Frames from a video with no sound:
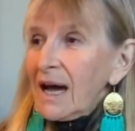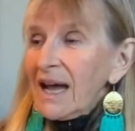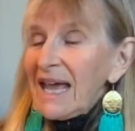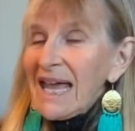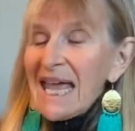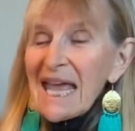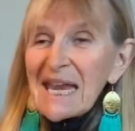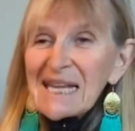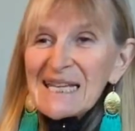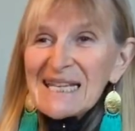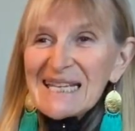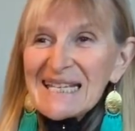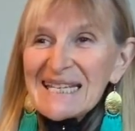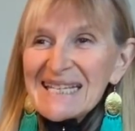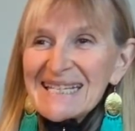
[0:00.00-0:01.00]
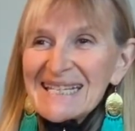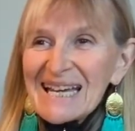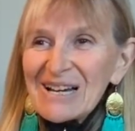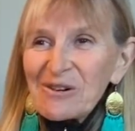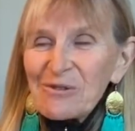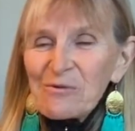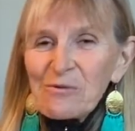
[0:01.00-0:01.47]
and he's
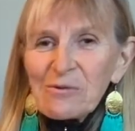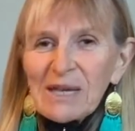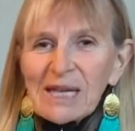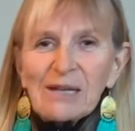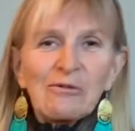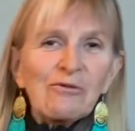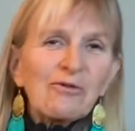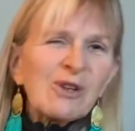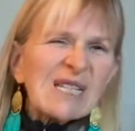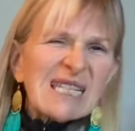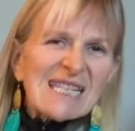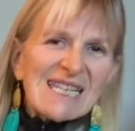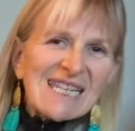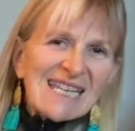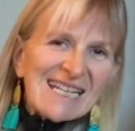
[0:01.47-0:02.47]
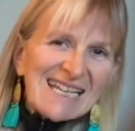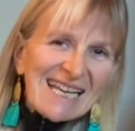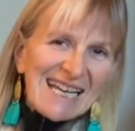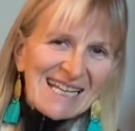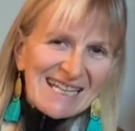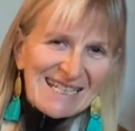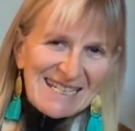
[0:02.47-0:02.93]
getting frisky
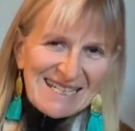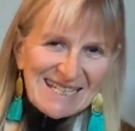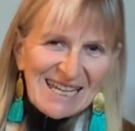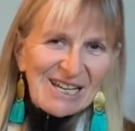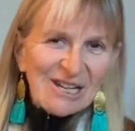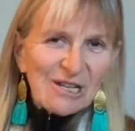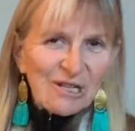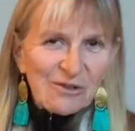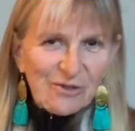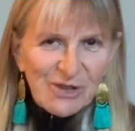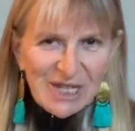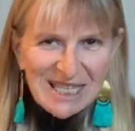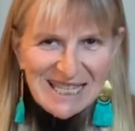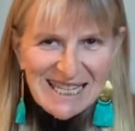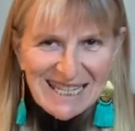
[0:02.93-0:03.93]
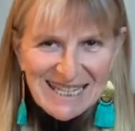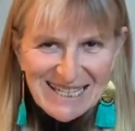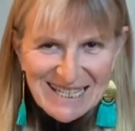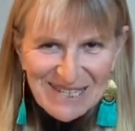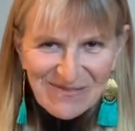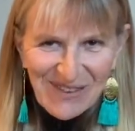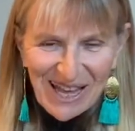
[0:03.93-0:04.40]
again. He's getting his
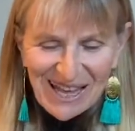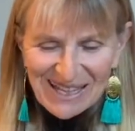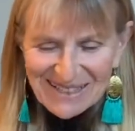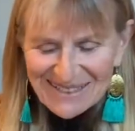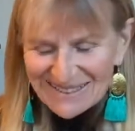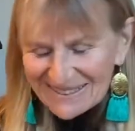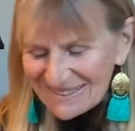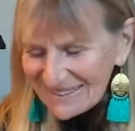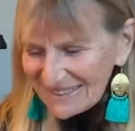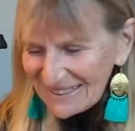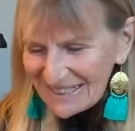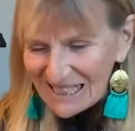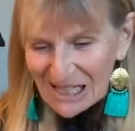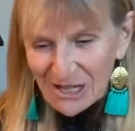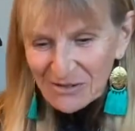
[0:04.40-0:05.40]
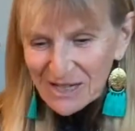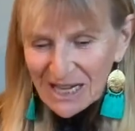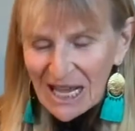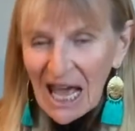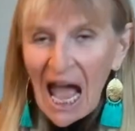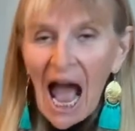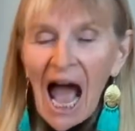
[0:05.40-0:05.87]
friskiness back. Oh, I love it.
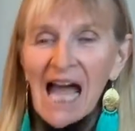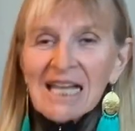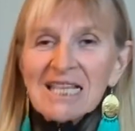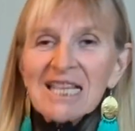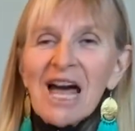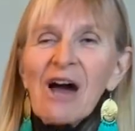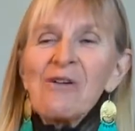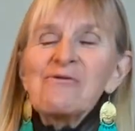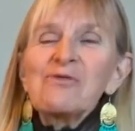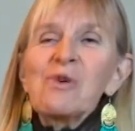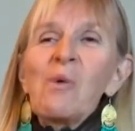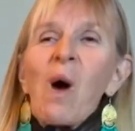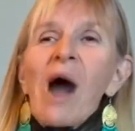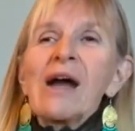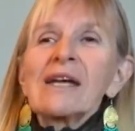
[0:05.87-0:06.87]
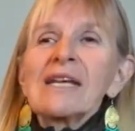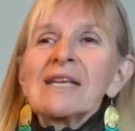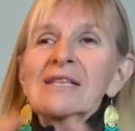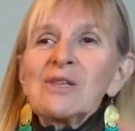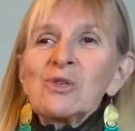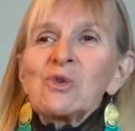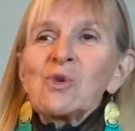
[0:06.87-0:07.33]
I love to walk in
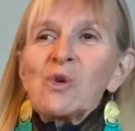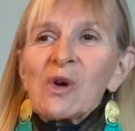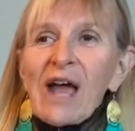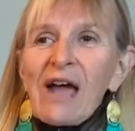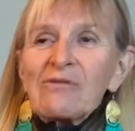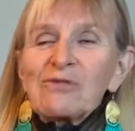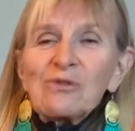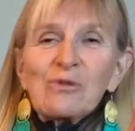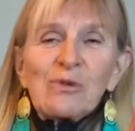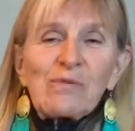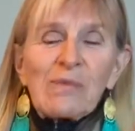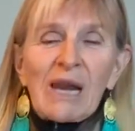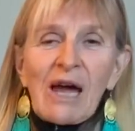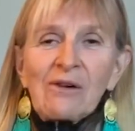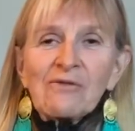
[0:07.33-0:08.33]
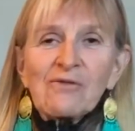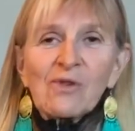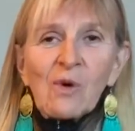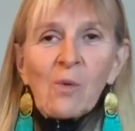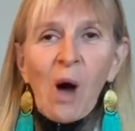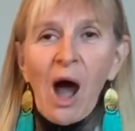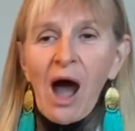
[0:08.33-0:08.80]
the door after we've been out for a
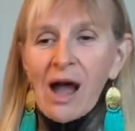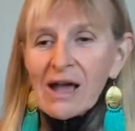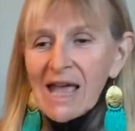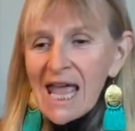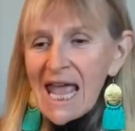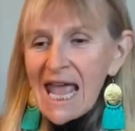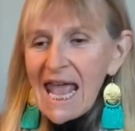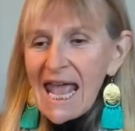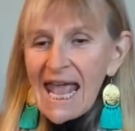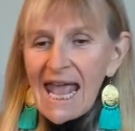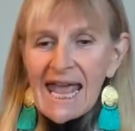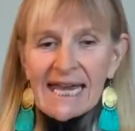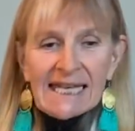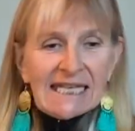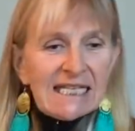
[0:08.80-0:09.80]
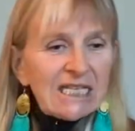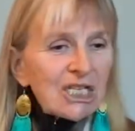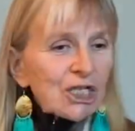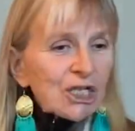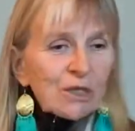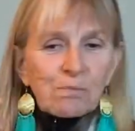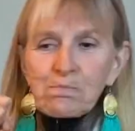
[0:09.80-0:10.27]
walk, and he
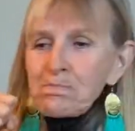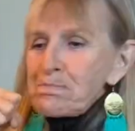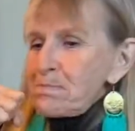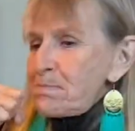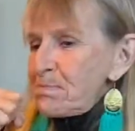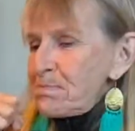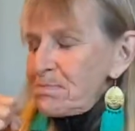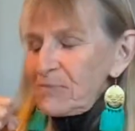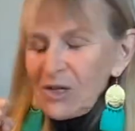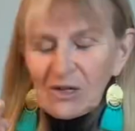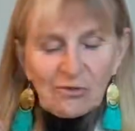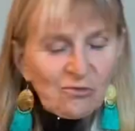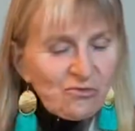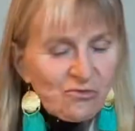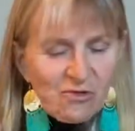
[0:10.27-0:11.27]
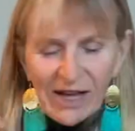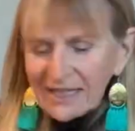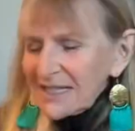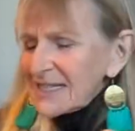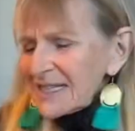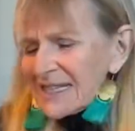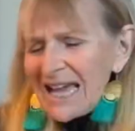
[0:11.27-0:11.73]
just
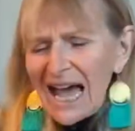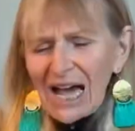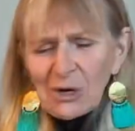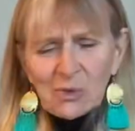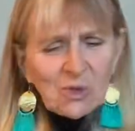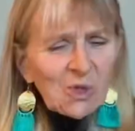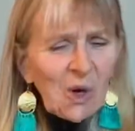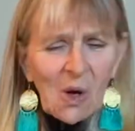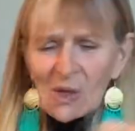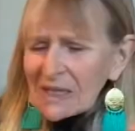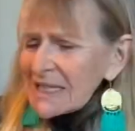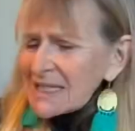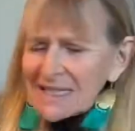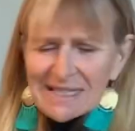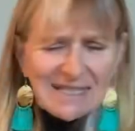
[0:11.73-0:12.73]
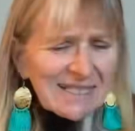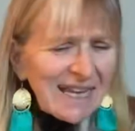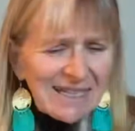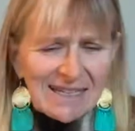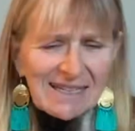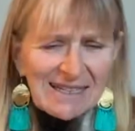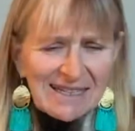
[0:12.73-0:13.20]
runs in the house all
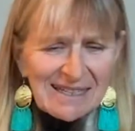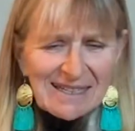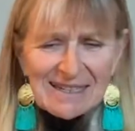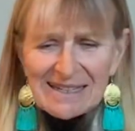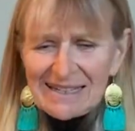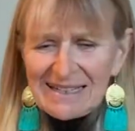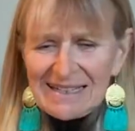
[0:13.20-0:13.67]
excited, and